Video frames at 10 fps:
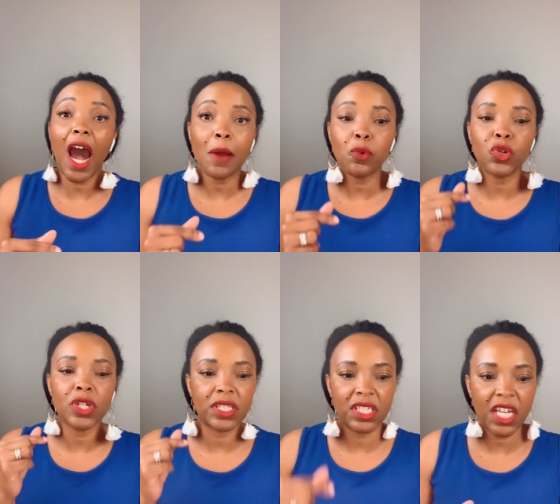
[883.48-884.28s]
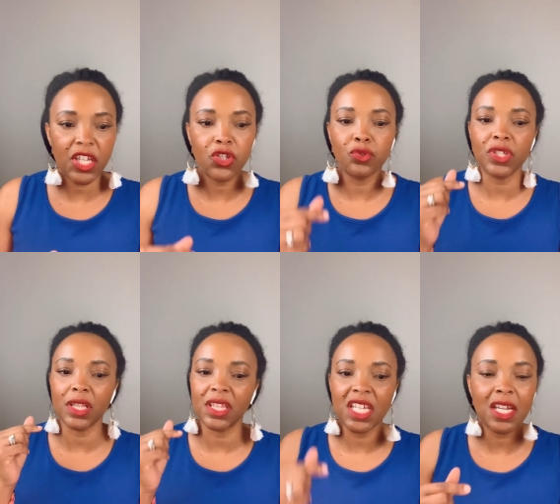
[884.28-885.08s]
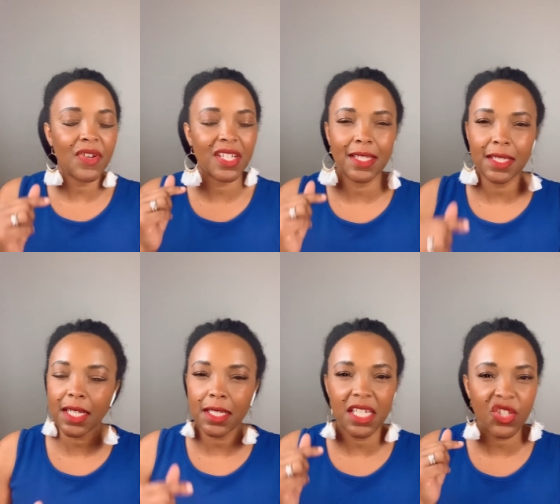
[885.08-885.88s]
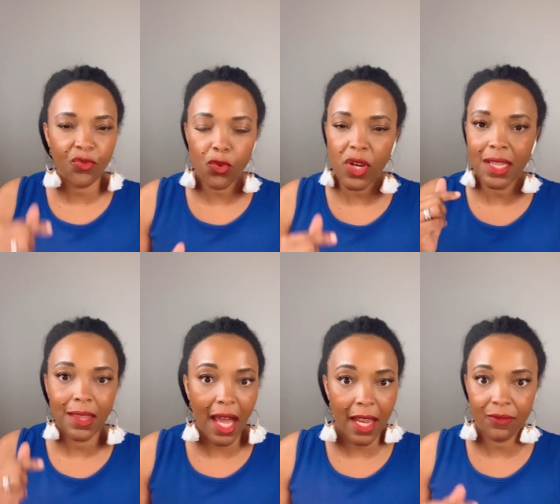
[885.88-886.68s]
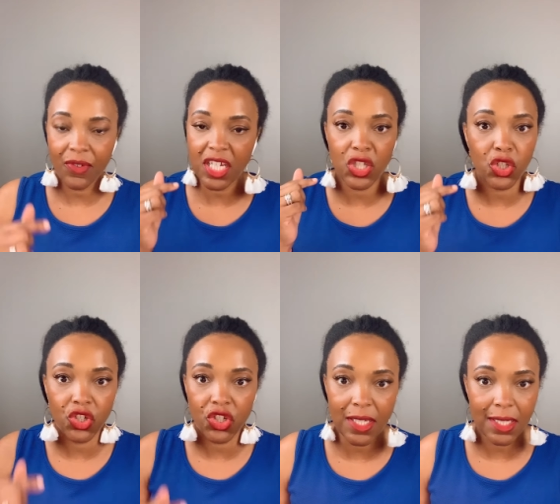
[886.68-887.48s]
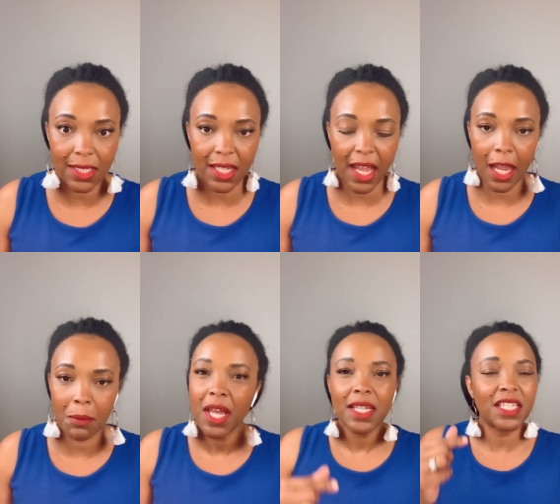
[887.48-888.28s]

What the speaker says: I will continue to live a sickness-free life in Jesus' name.